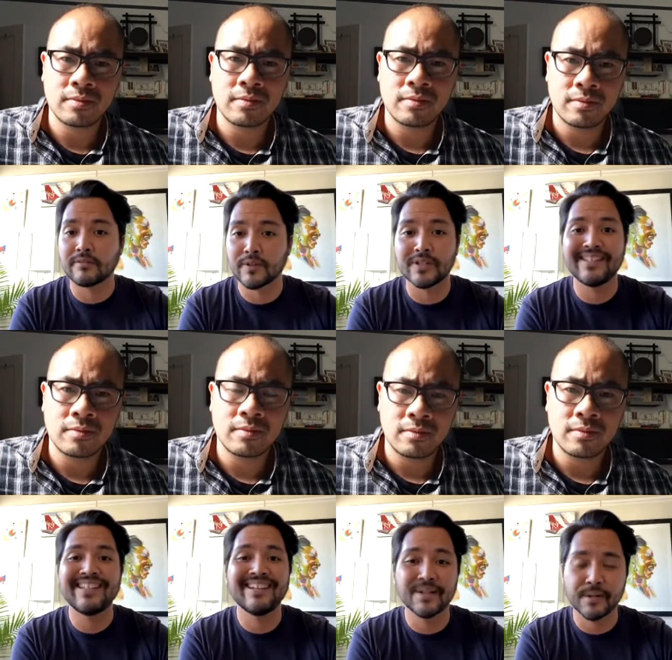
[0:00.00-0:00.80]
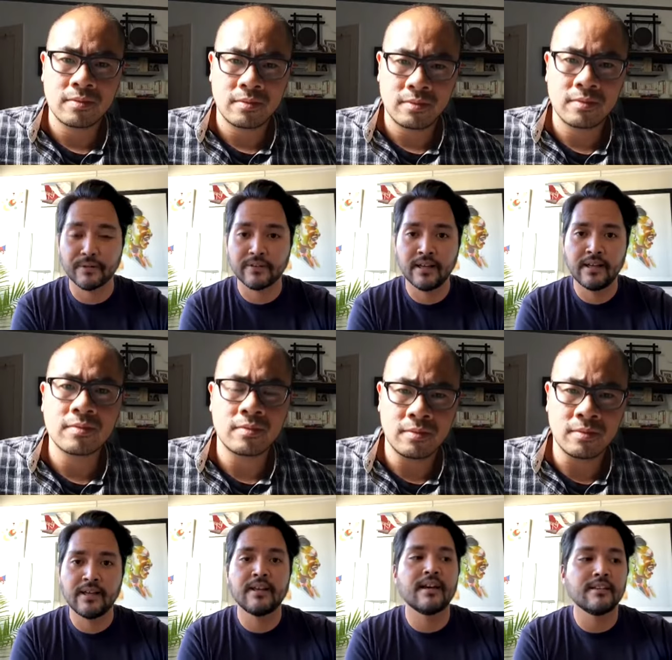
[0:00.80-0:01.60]
Speaker 1: for years
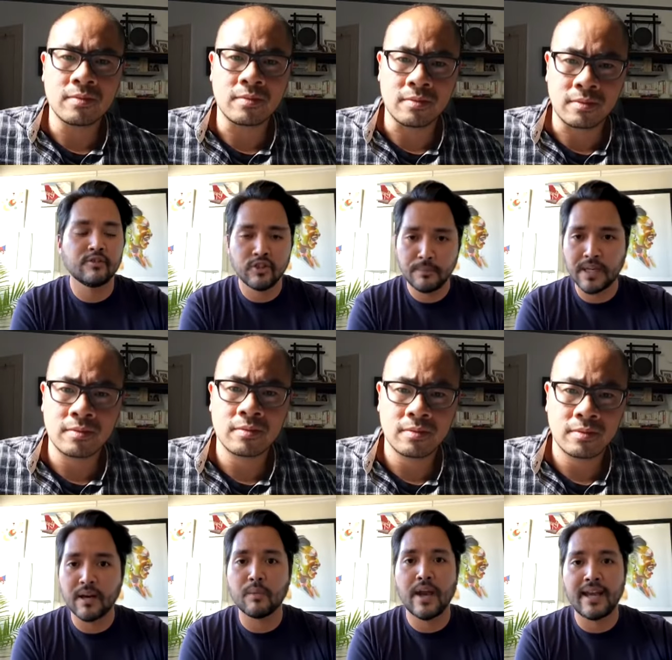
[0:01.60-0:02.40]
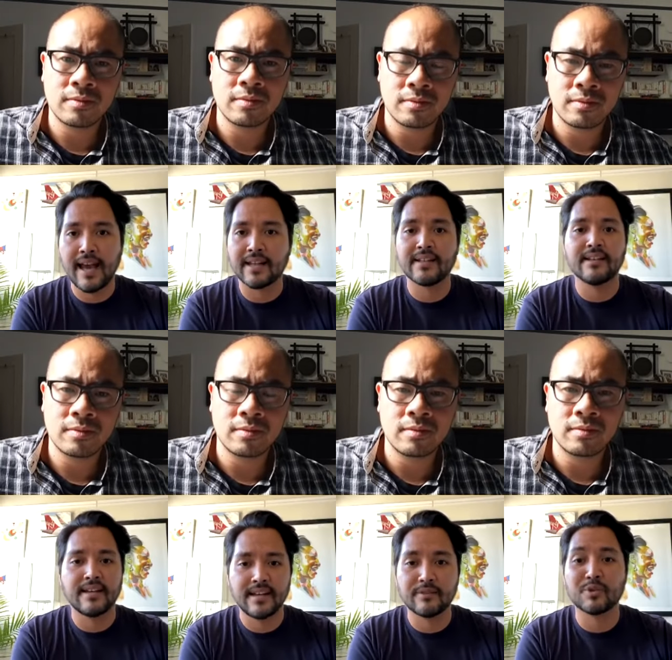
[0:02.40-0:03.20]
and mm-hmm. chipping away at it
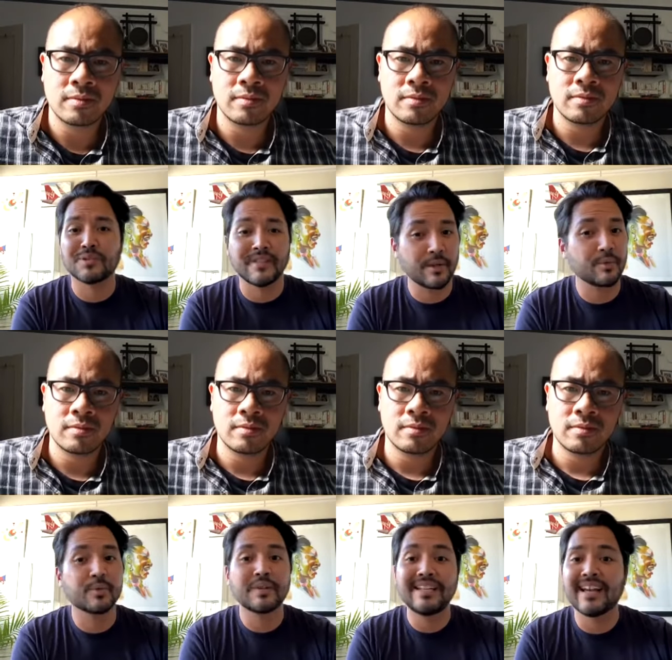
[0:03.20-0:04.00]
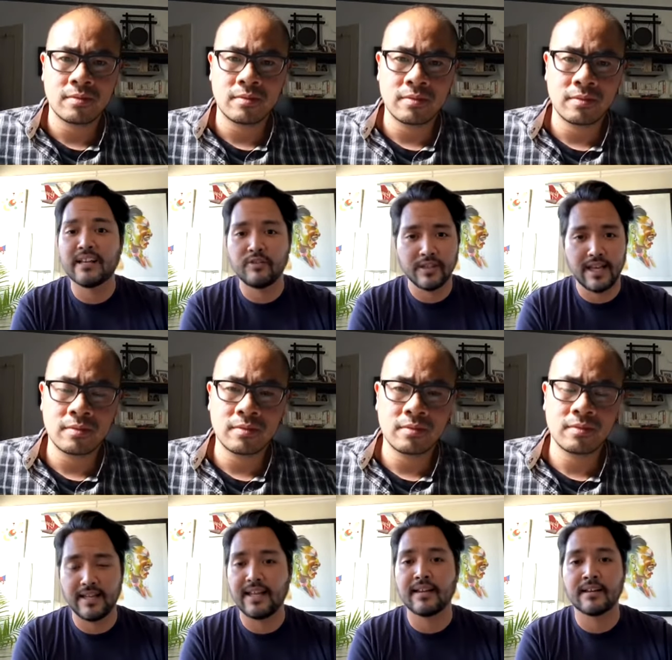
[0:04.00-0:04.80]
and sort of like re
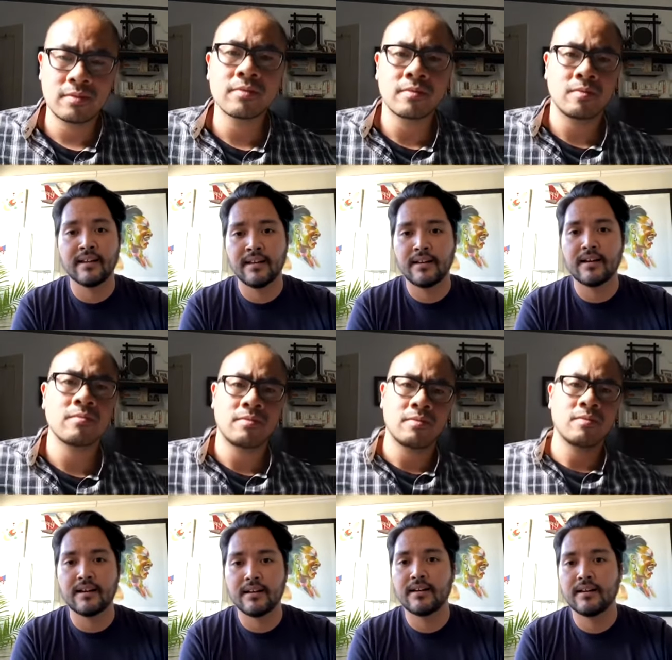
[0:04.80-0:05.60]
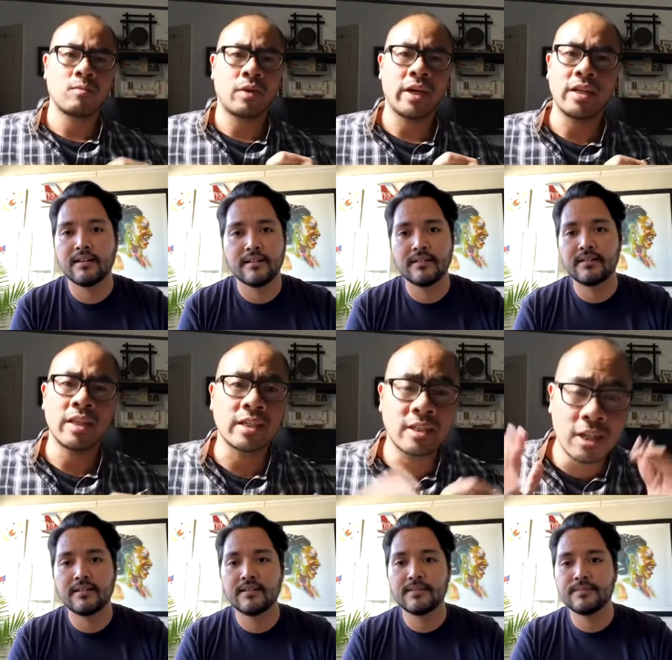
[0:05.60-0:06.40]
educating.
Speaker 2: Right.
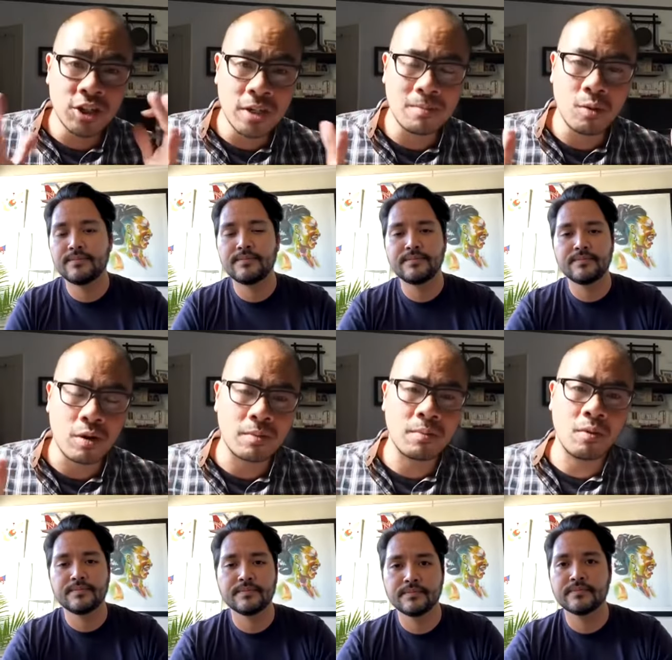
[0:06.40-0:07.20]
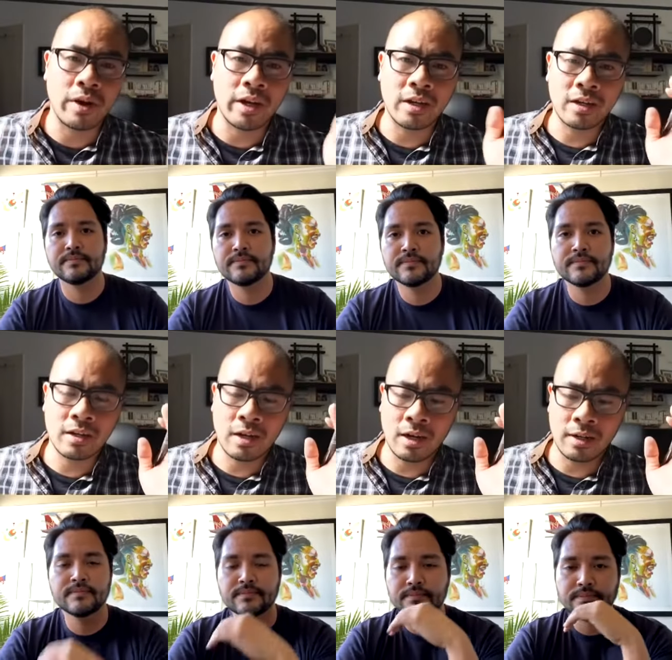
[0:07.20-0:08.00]
That's such an important point.
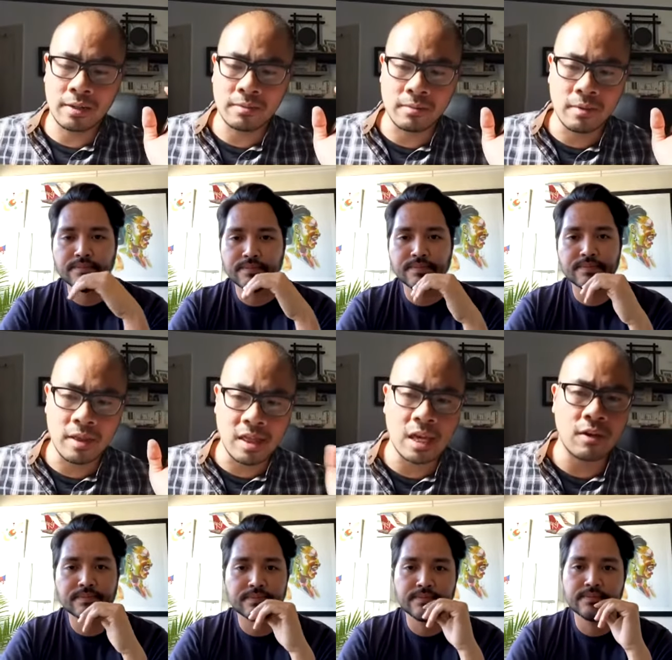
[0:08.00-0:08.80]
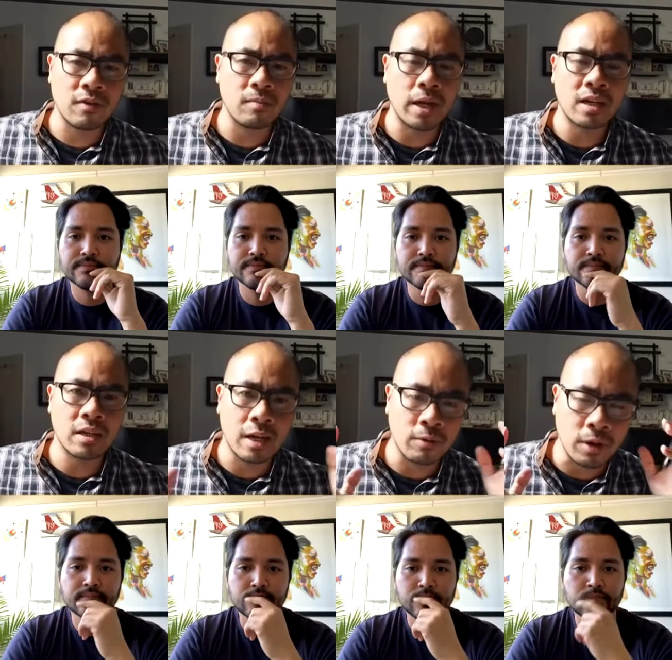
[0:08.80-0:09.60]
Um, and thank you for making it.
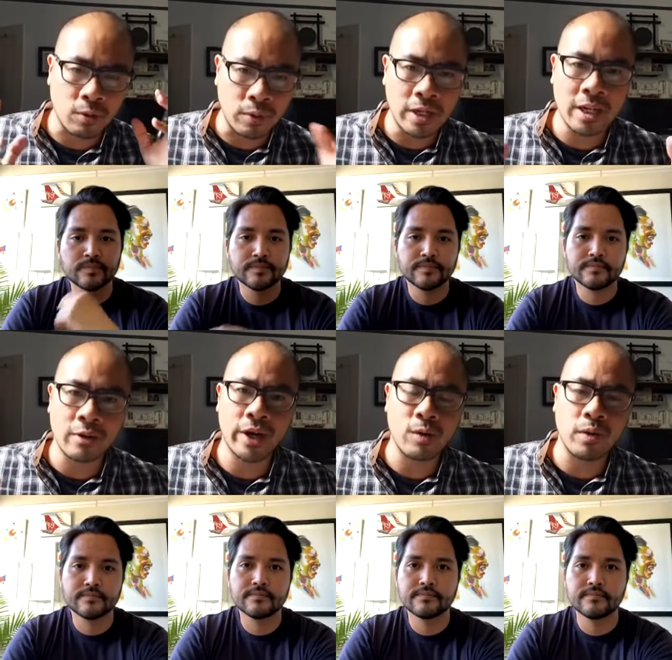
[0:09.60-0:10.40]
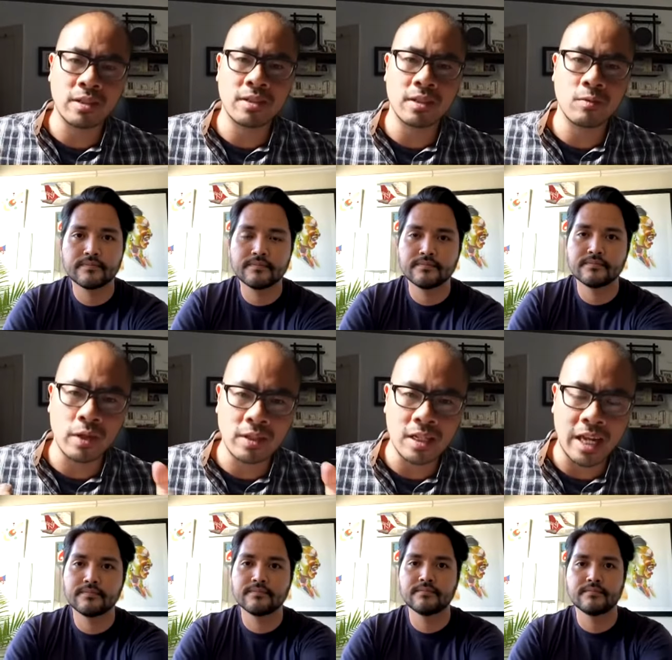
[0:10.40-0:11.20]
I want to reiterate once,
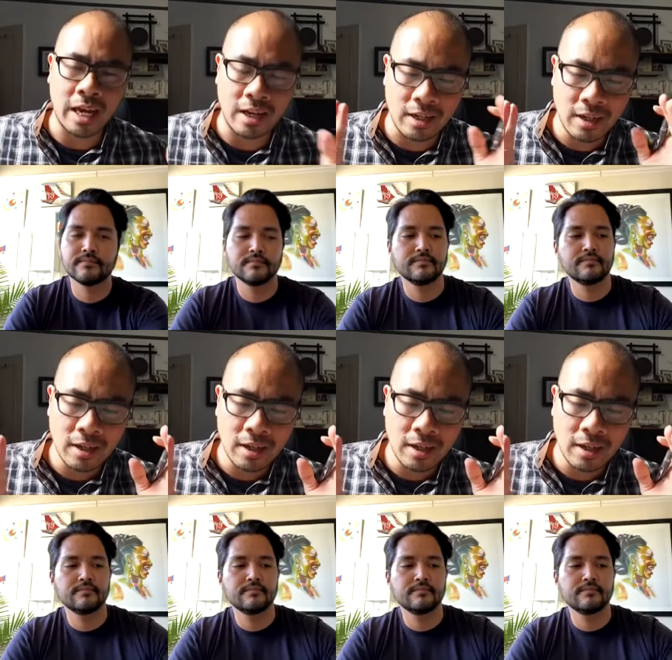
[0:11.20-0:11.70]
once again